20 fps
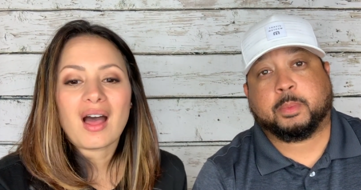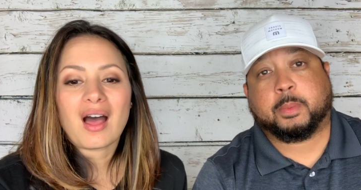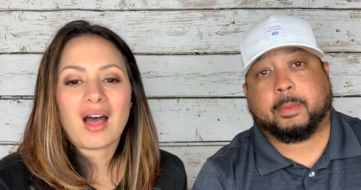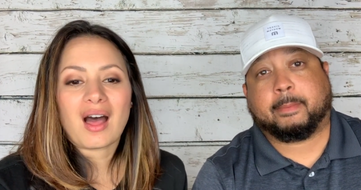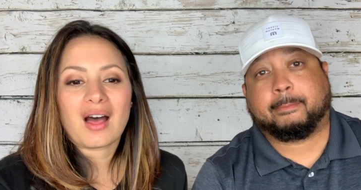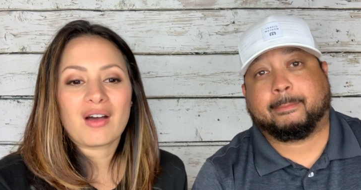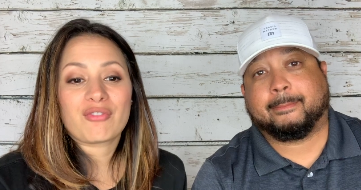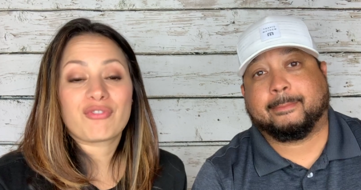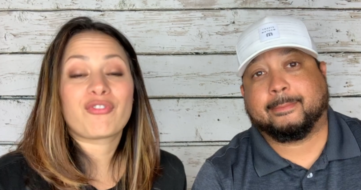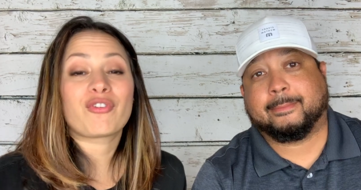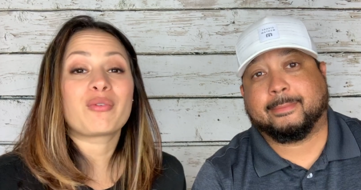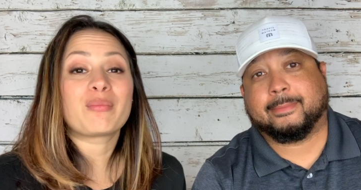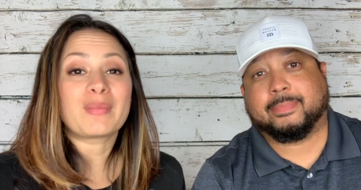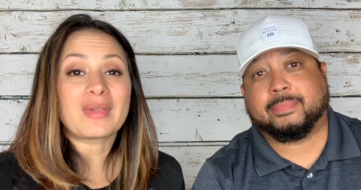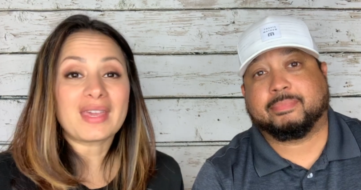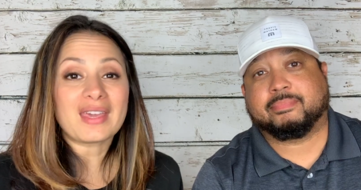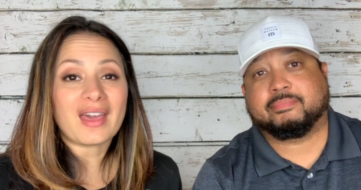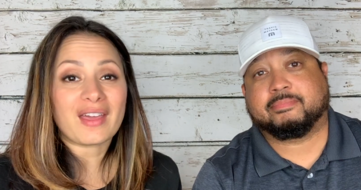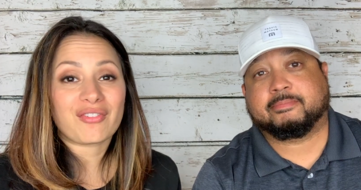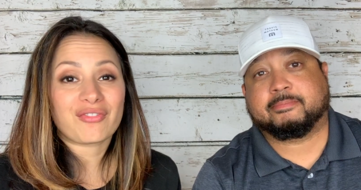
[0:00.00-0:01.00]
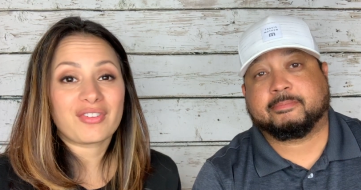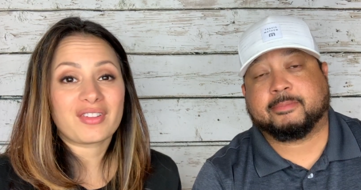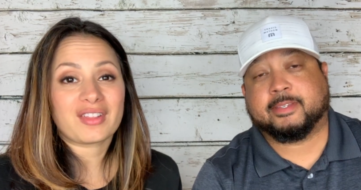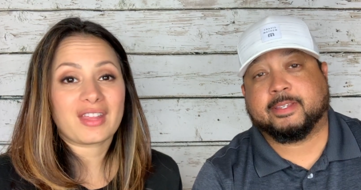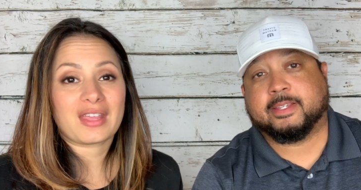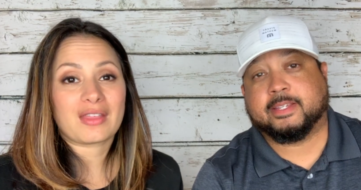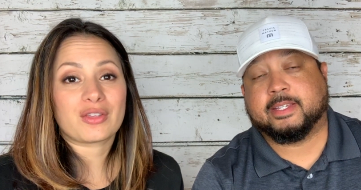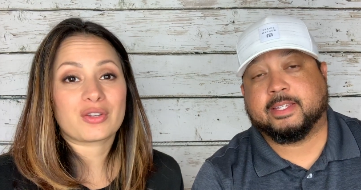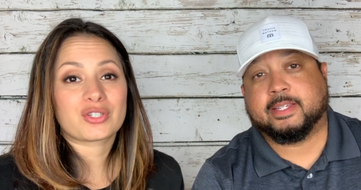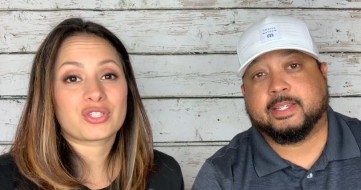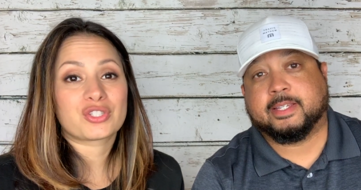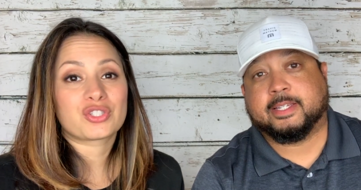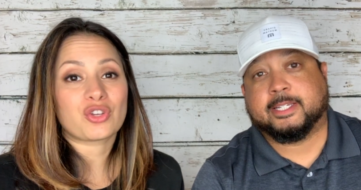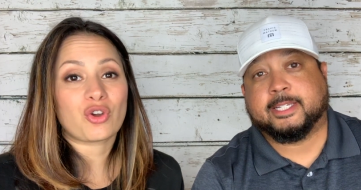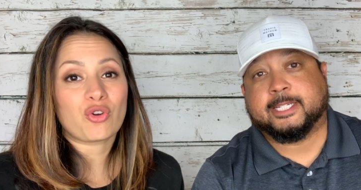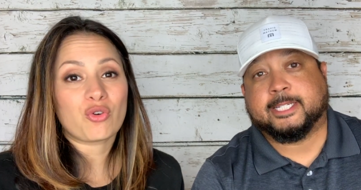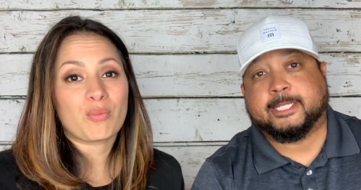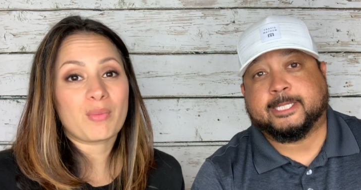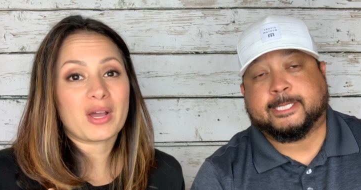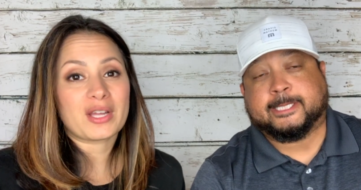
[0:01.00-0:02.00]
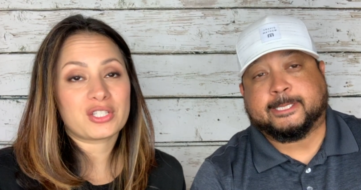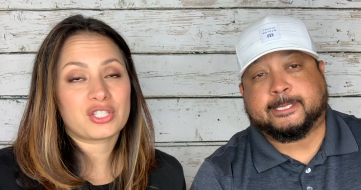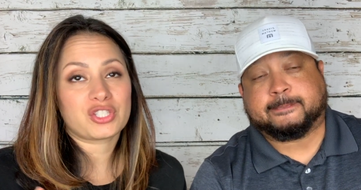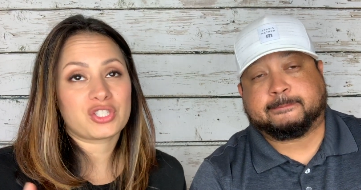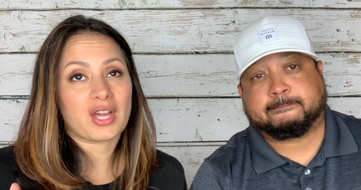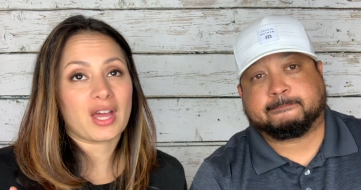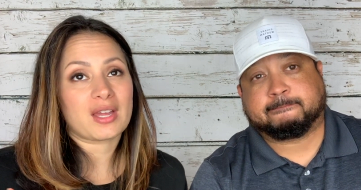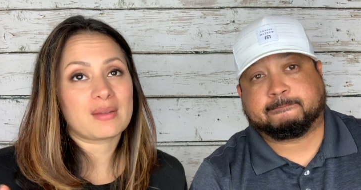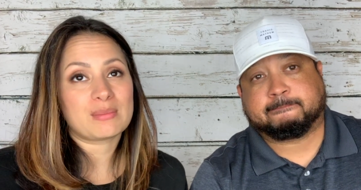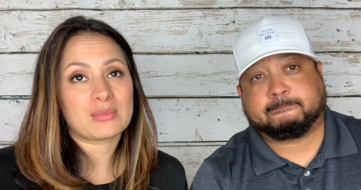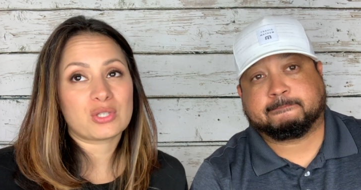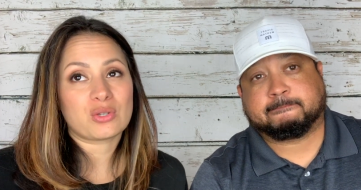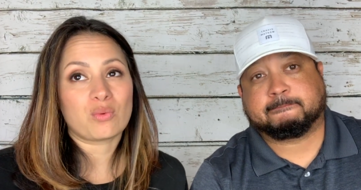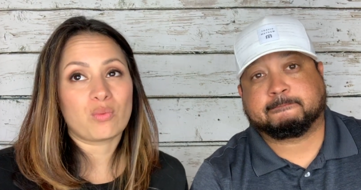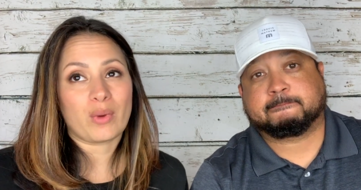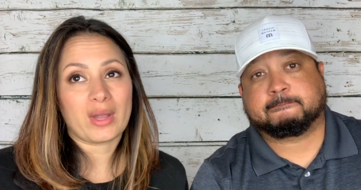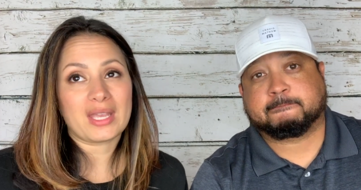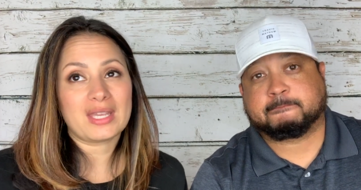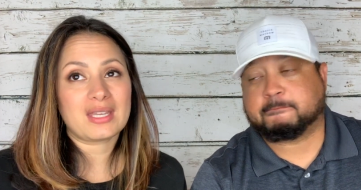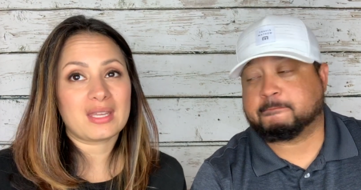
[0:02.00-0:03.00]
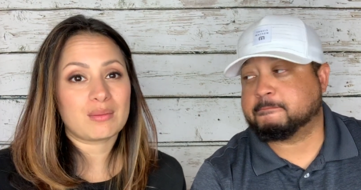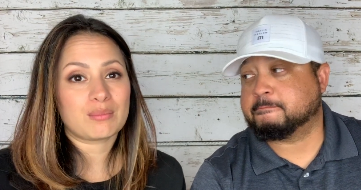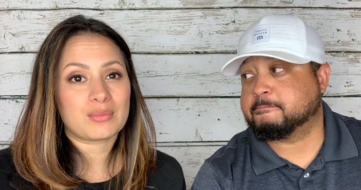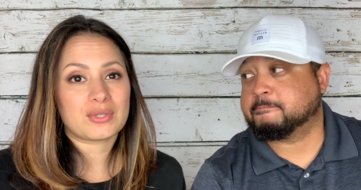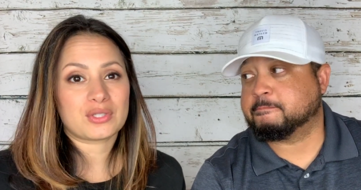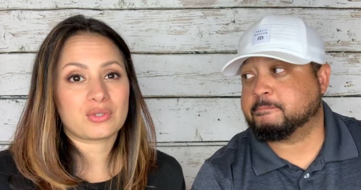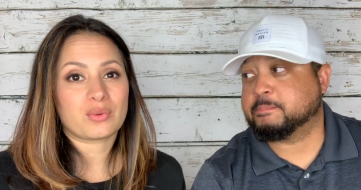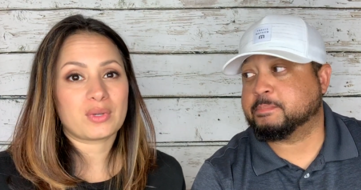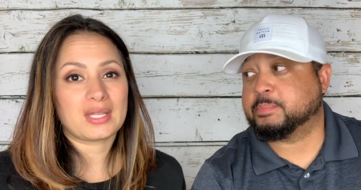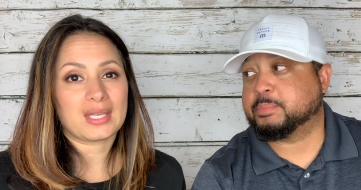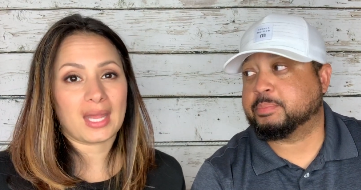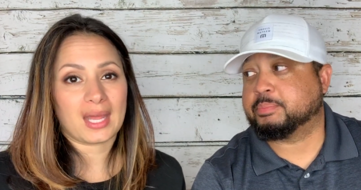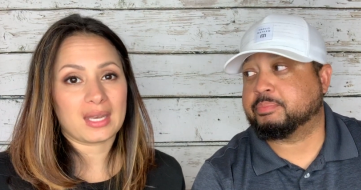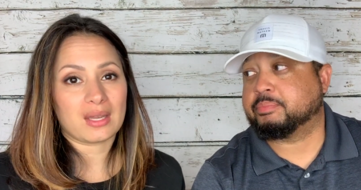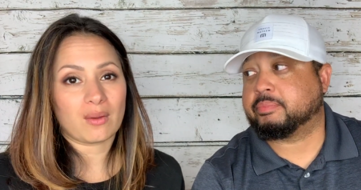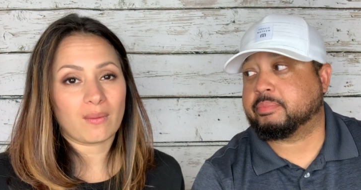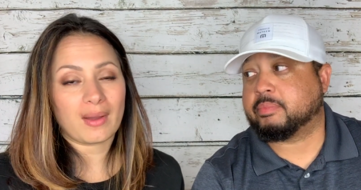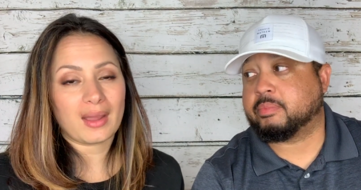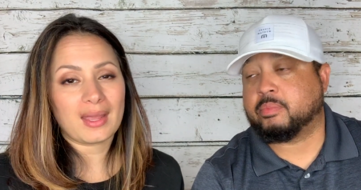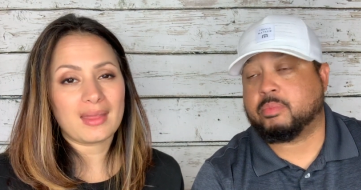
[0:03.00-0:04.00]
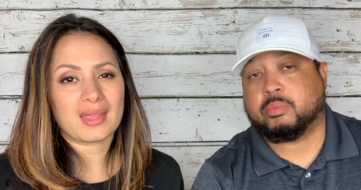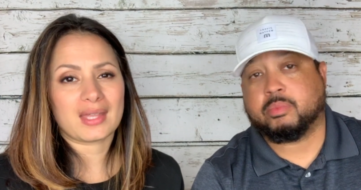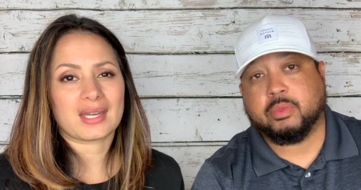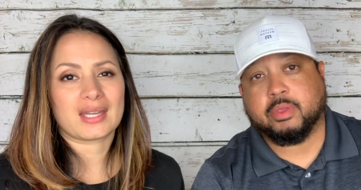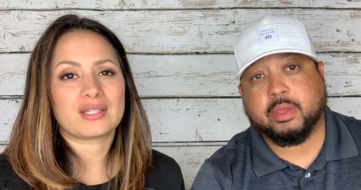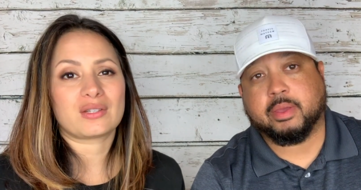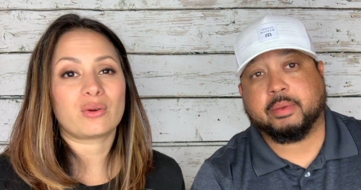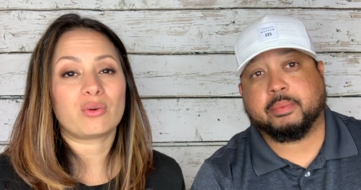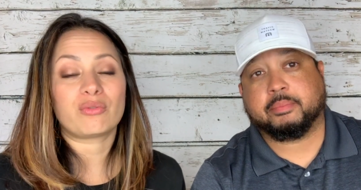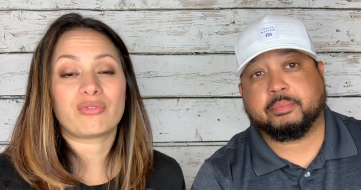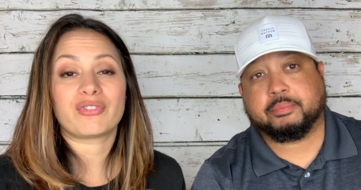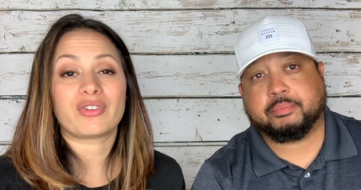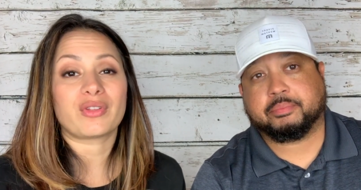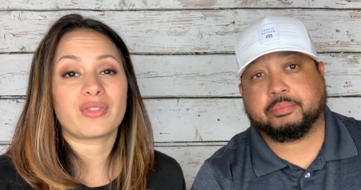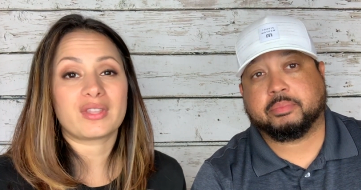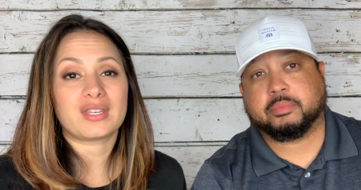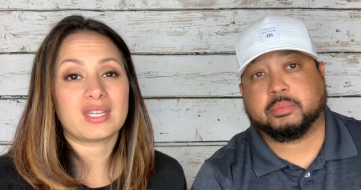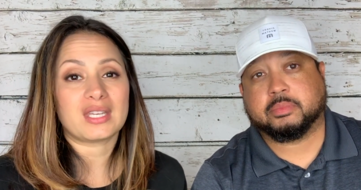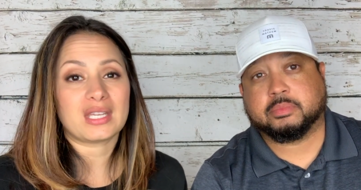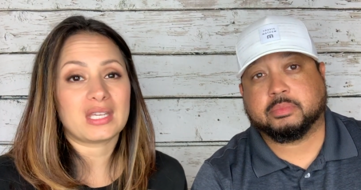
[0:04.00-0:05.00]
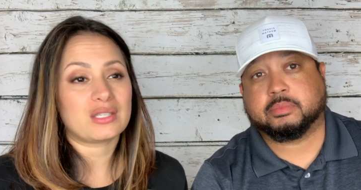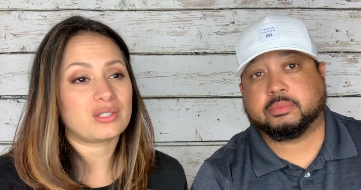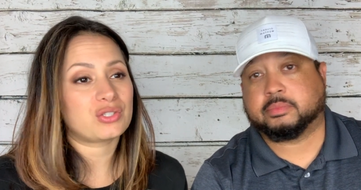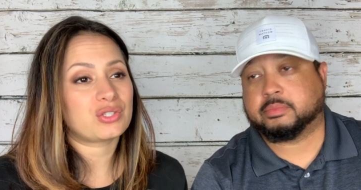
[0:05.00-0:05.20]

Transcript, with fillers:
Speaker 1: For me, I feel like there's so much time to wait in between anyway that I yeah. don't feel the need